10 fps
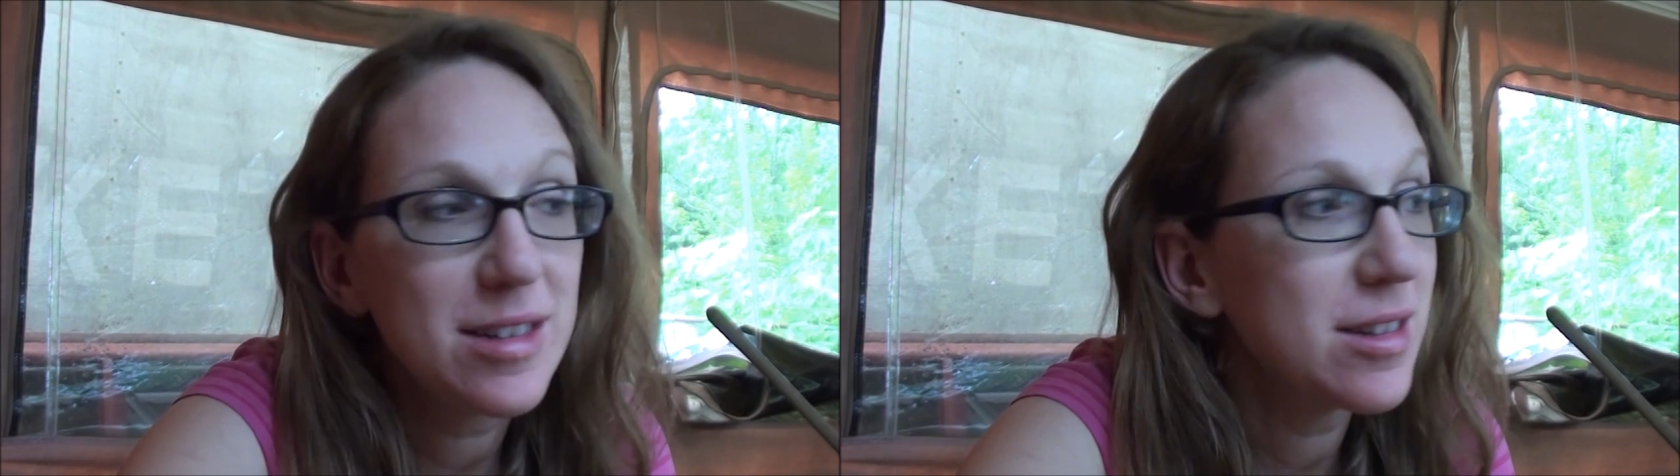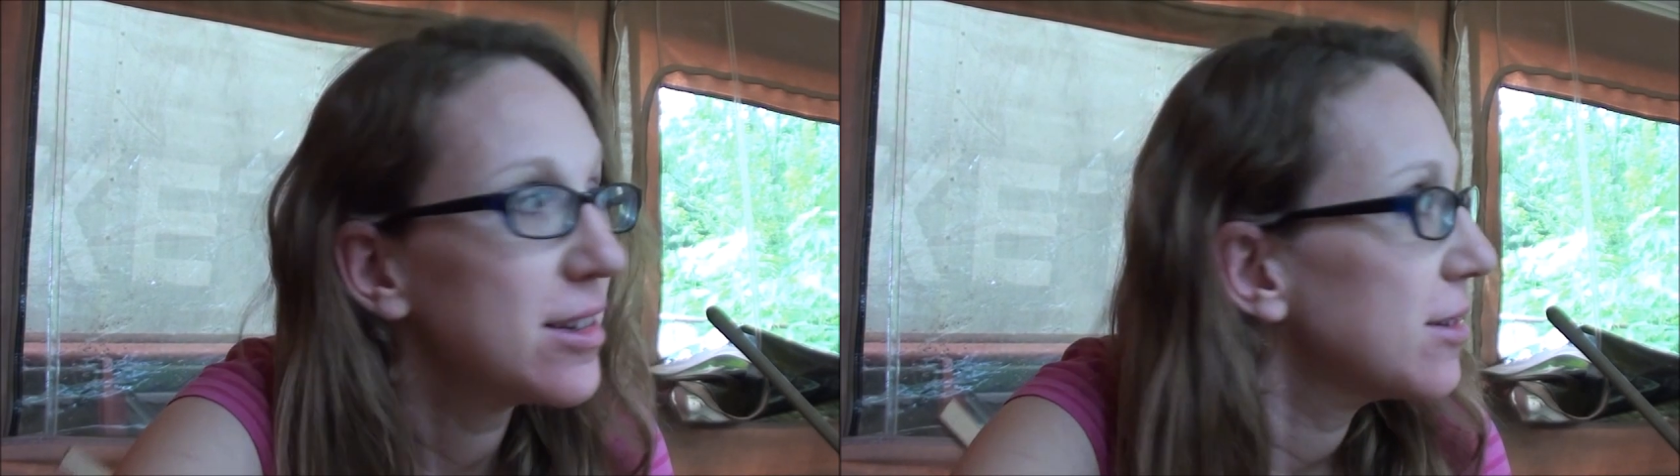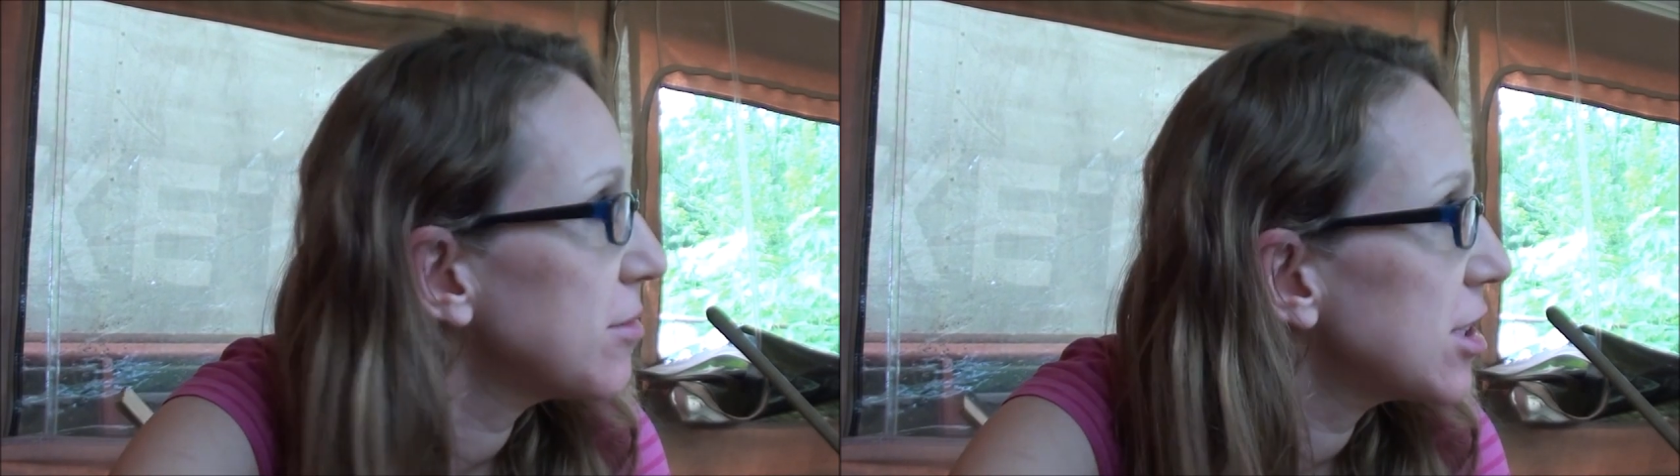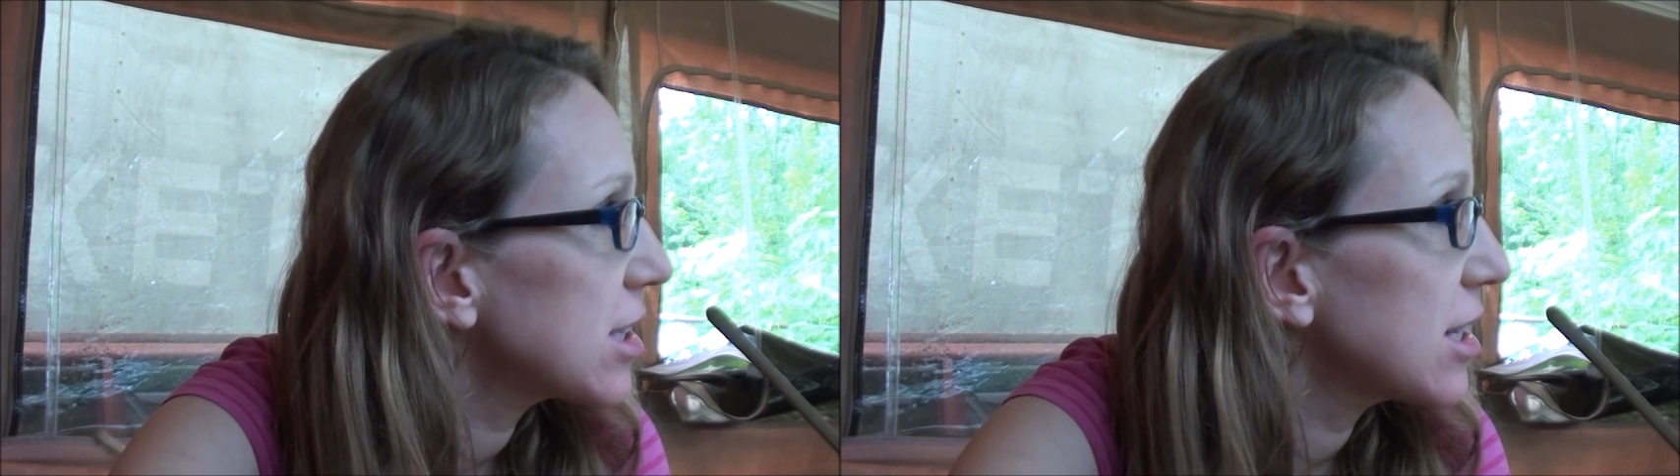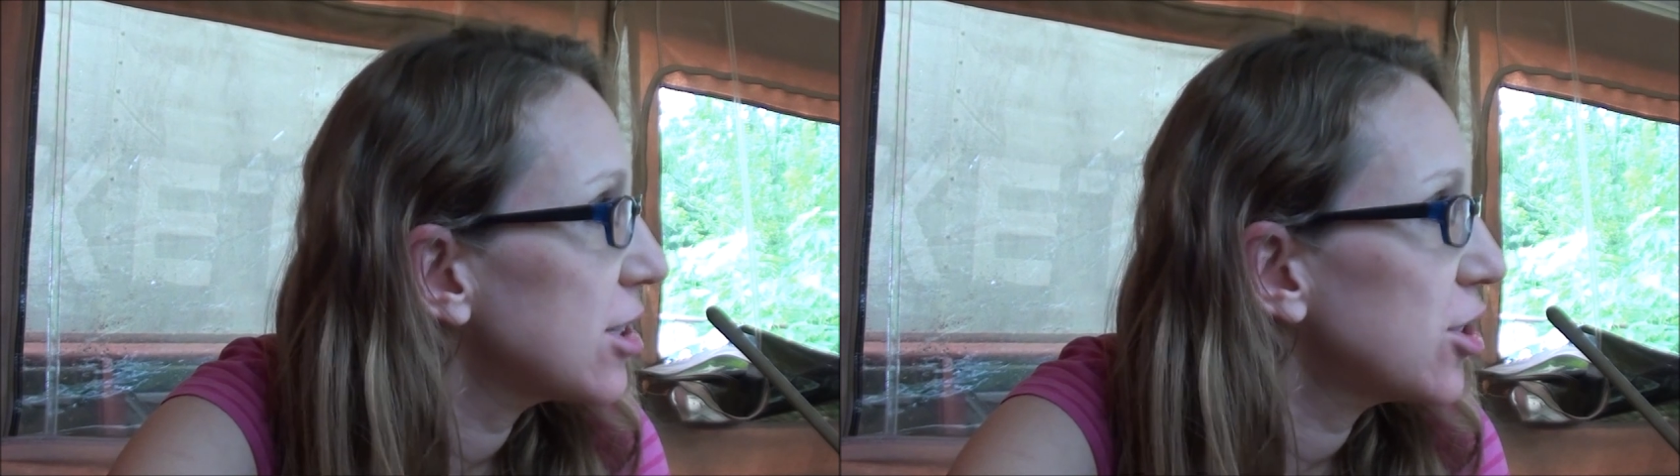I'm
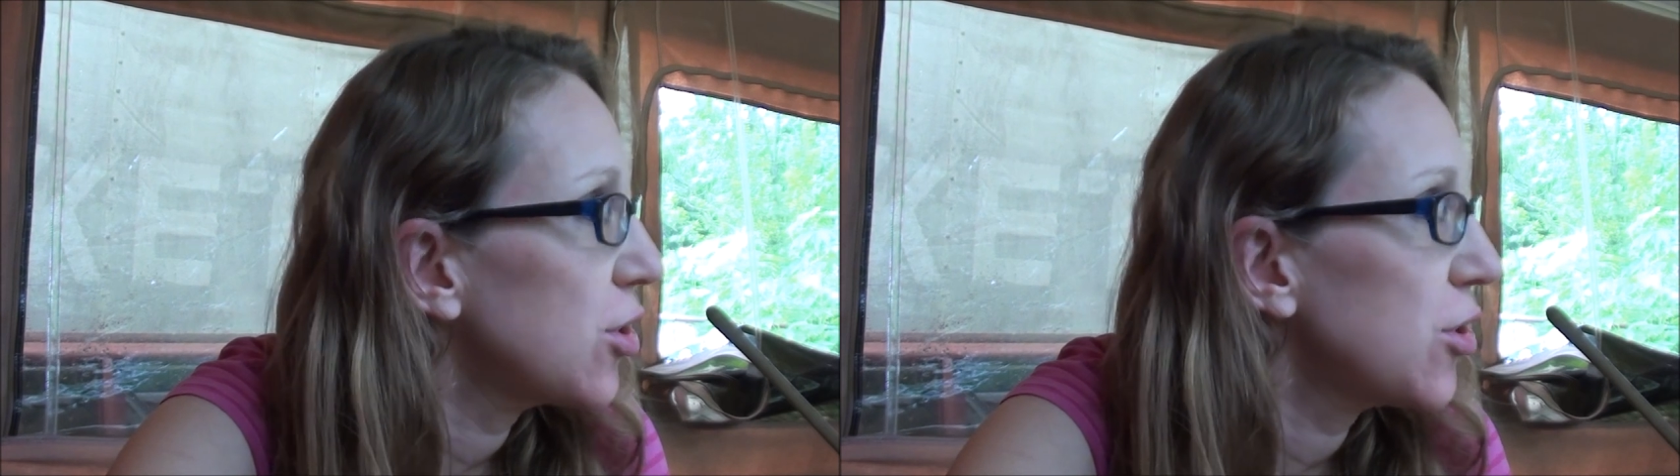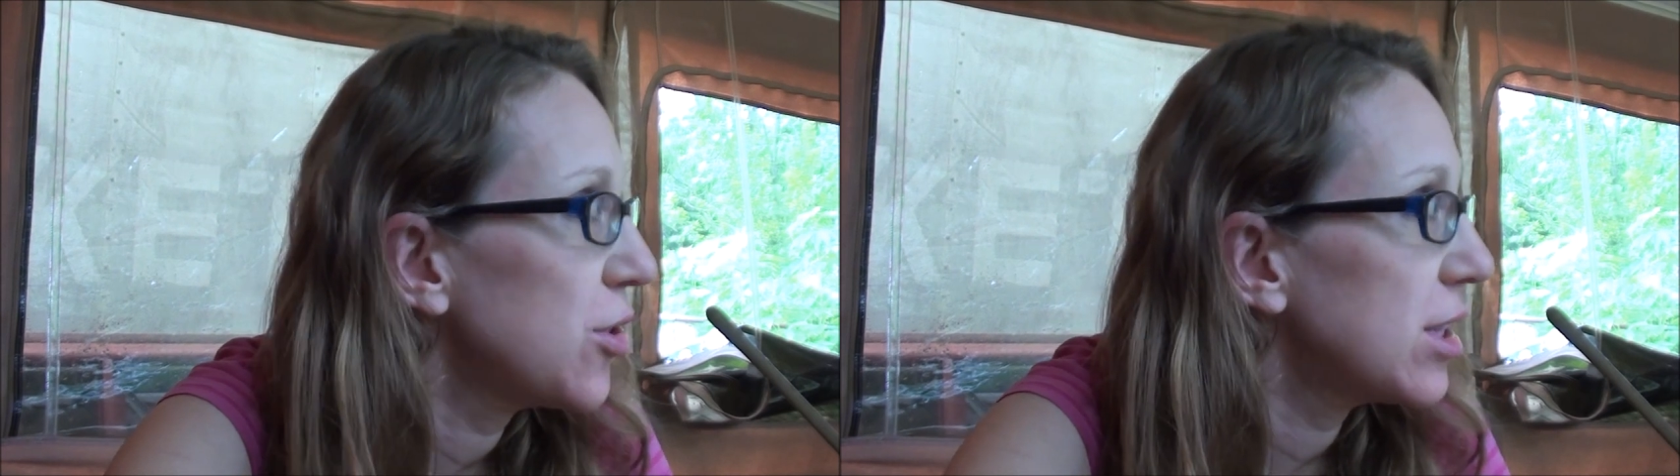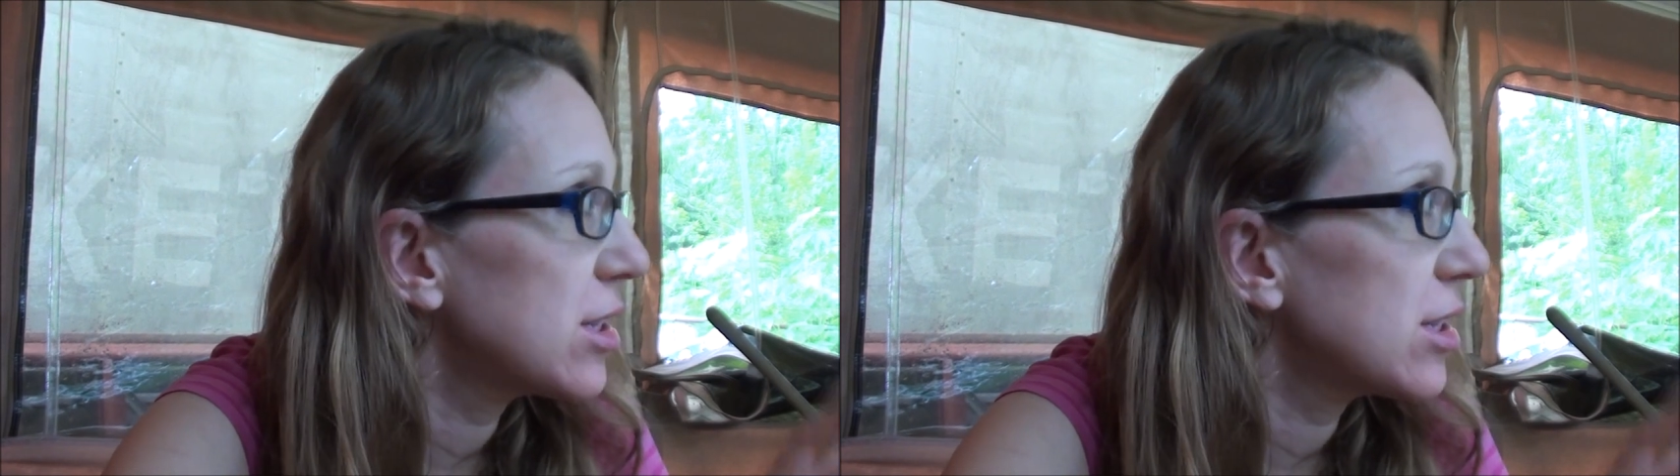just going to show you